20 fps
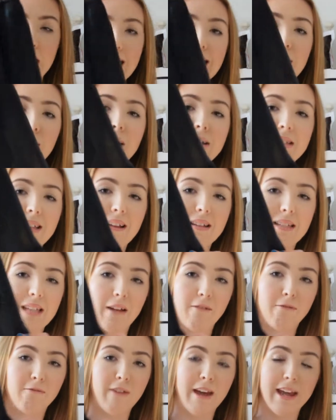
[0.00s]
Anyway, it's like, it's
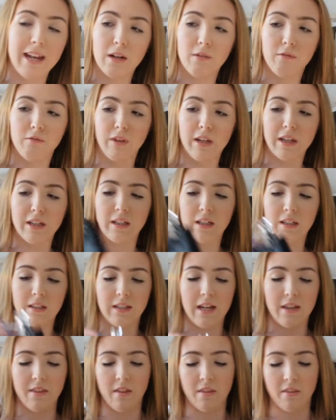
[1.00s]
like fake vegan
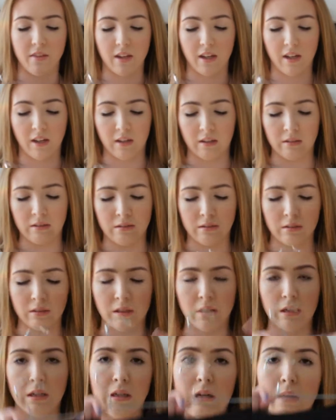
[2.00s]
leather thing
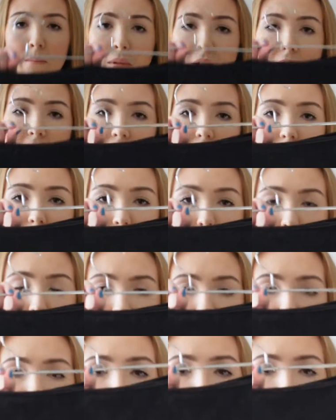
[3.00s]
material.